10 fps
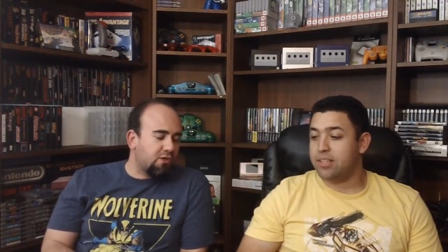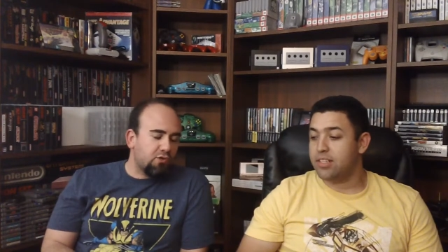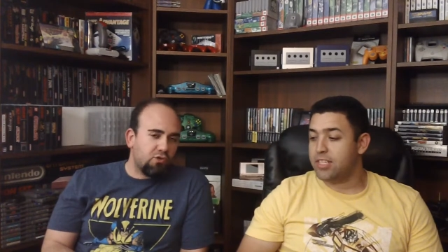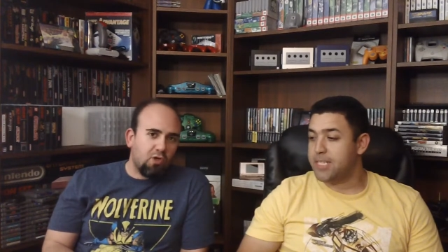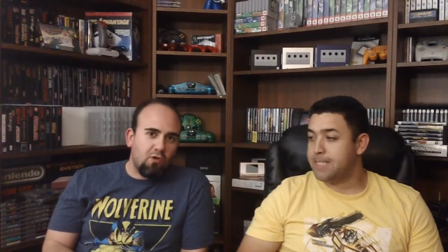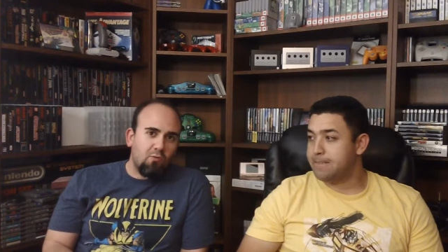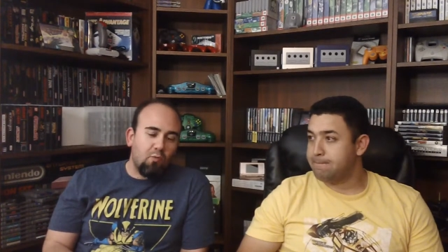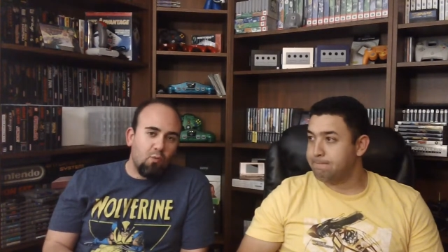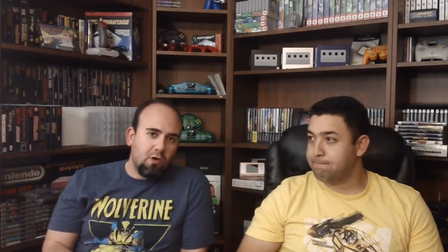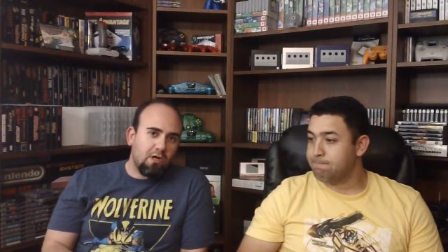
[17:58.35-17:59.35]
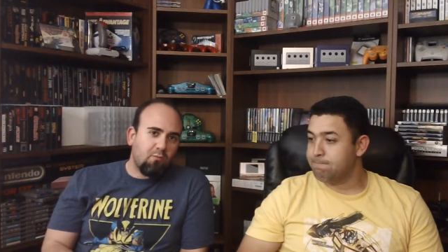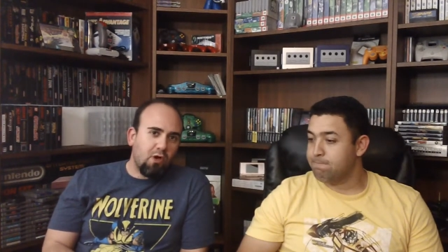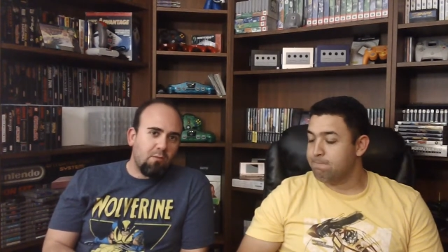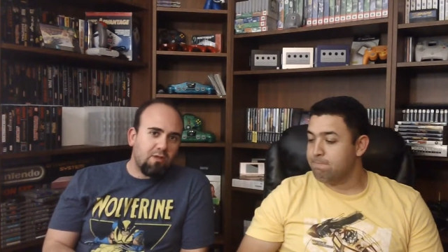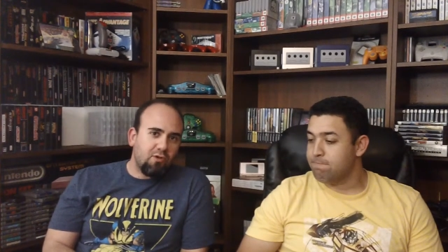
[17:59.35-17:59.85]
Speaker 1: So we're gonna
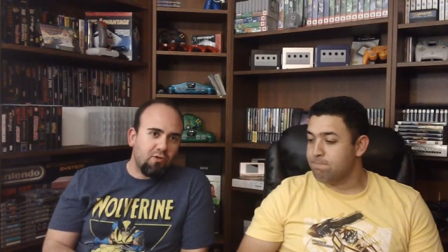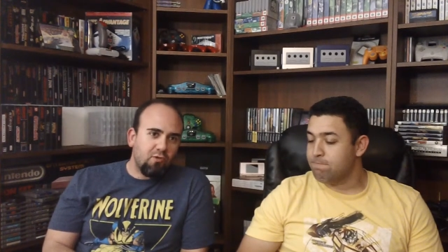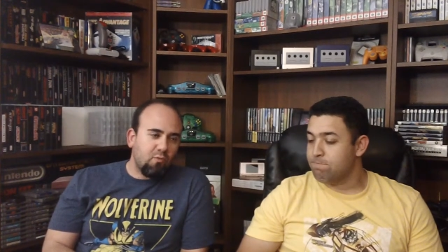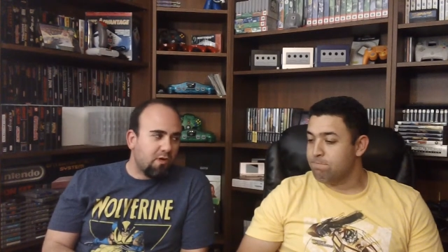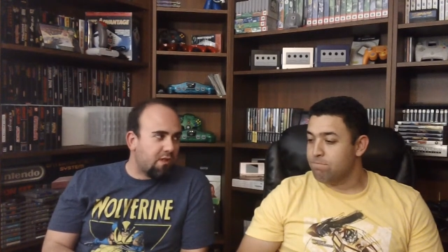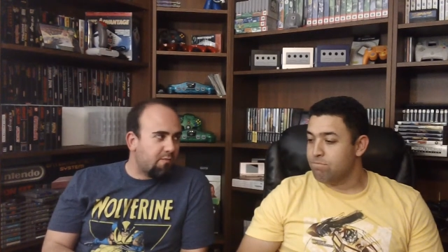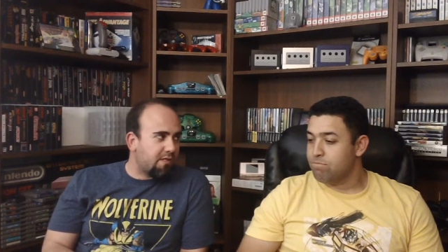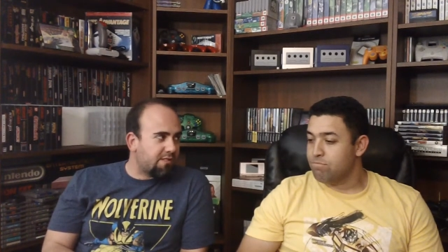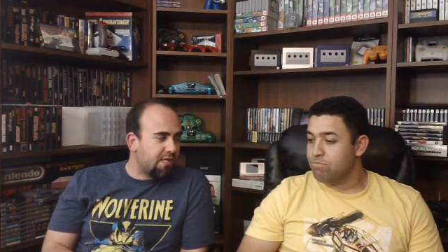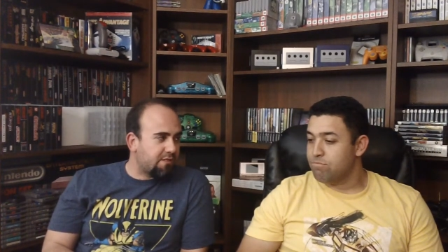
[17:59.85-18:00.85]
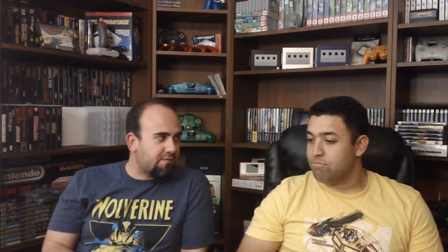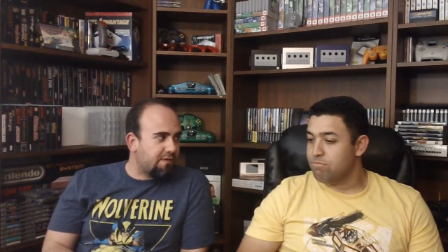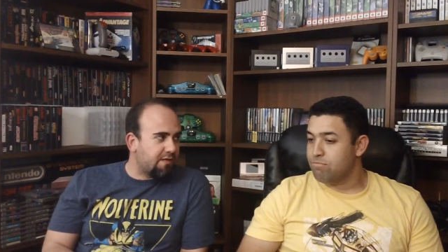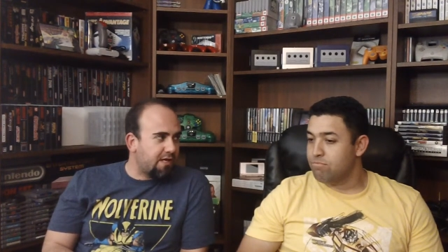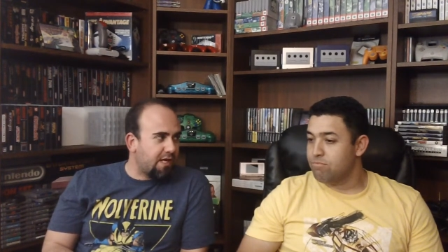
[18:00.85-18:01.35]
probably do one of the best
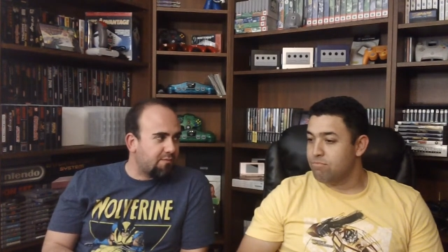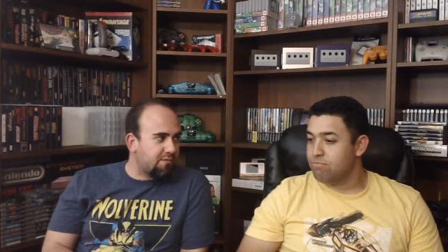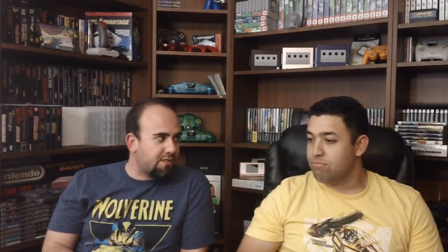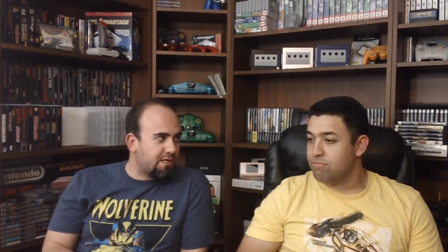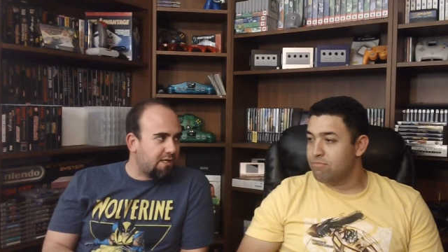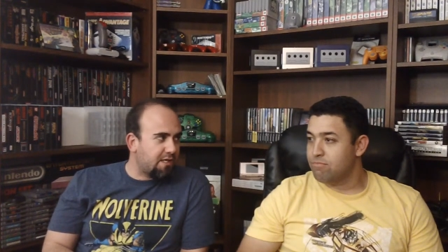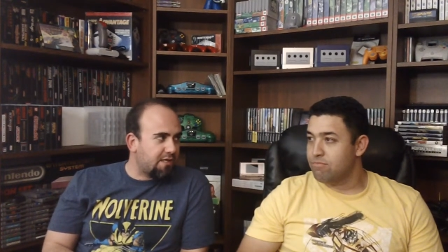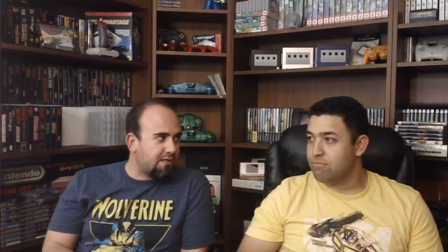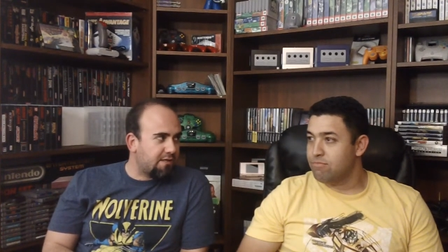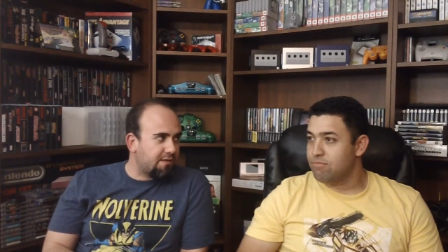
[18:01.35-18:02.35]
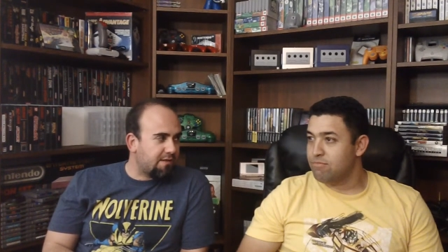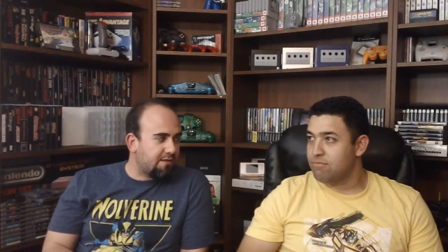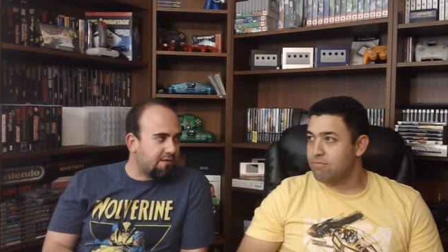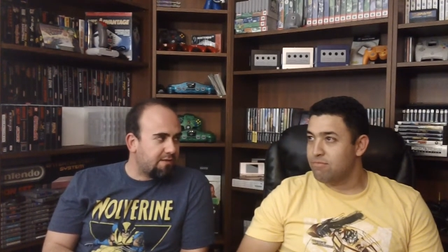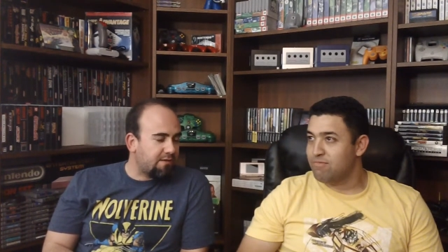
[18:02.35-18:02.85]
Castlevania games uh,
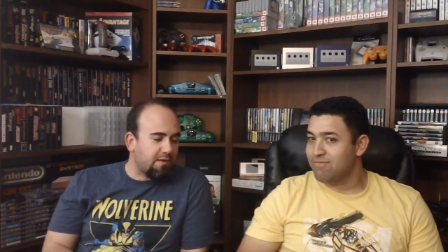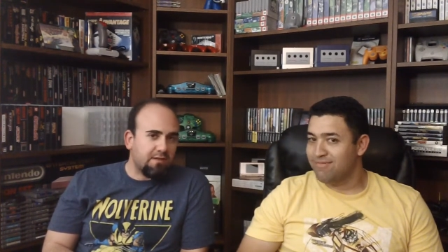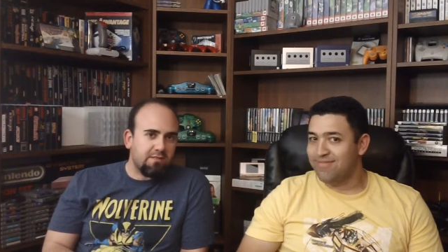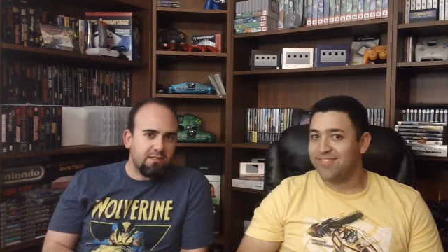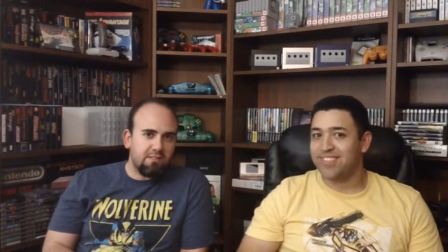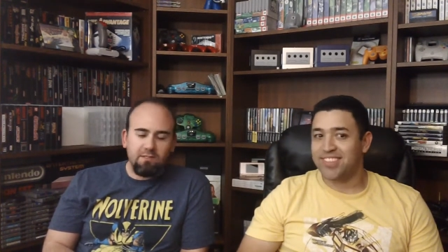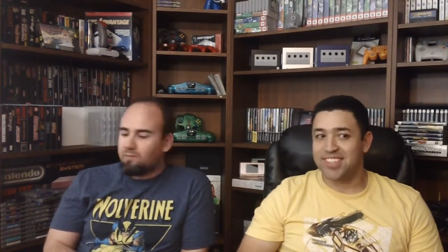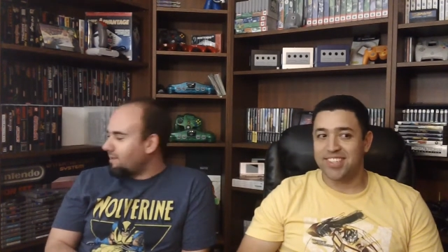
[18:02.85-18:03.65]
on the system, and